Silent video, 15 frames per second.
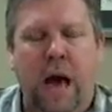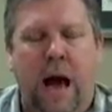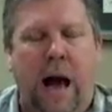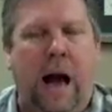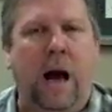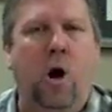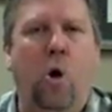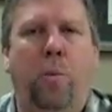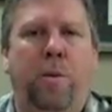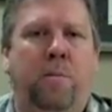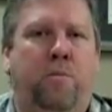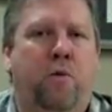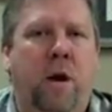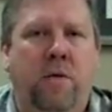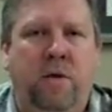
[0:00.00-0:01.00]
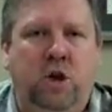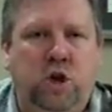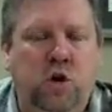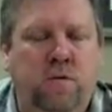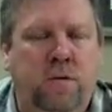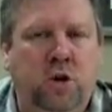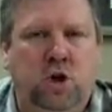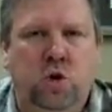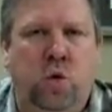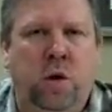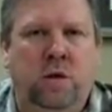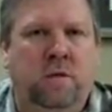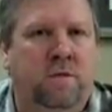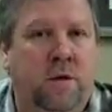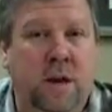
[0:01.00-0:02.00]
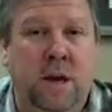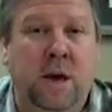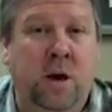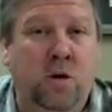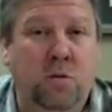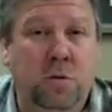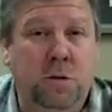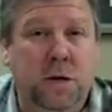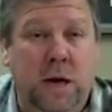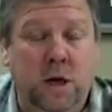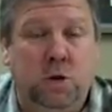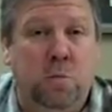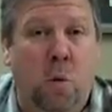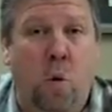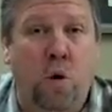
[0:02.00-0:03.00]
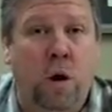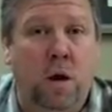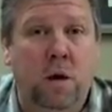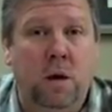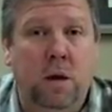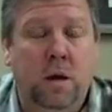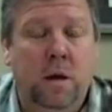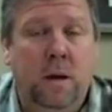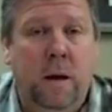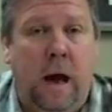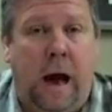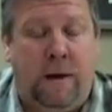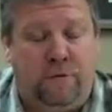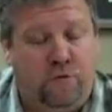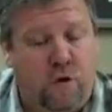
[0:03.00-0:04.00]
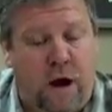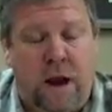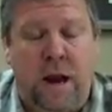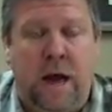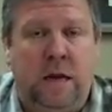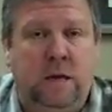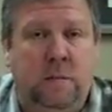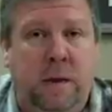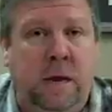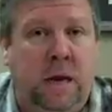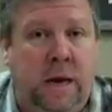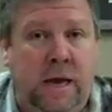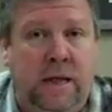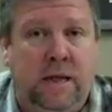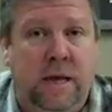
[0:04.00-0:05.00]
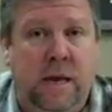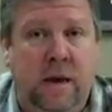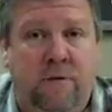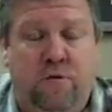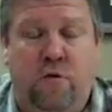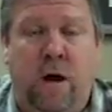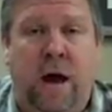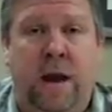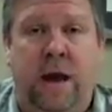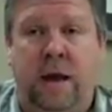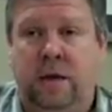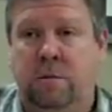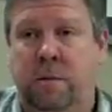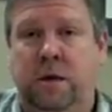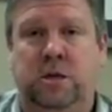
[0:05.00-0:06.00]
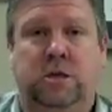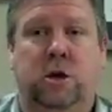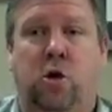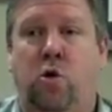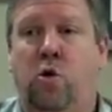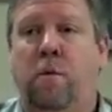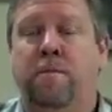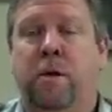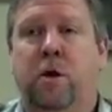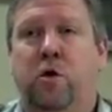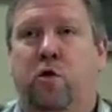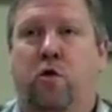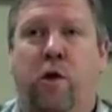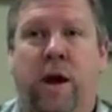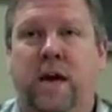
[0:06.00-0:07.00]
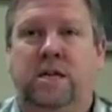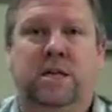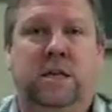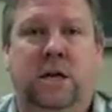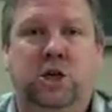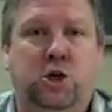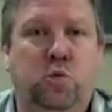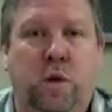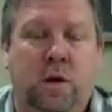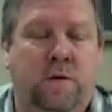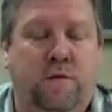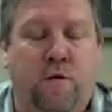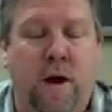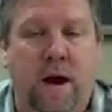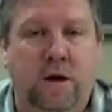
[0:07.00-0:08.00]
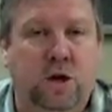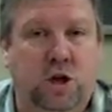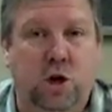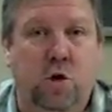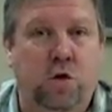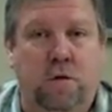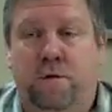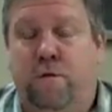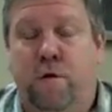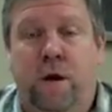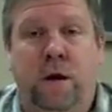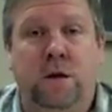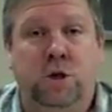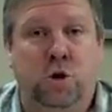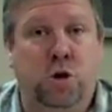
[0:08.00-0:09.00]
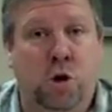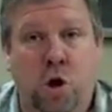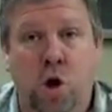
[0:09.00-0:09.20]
I hope and pray that you've enjoyed the videos each morning. I've tried not to be lengthy. I've tried not to be so crazy that you wasn't afraid to show your friends or your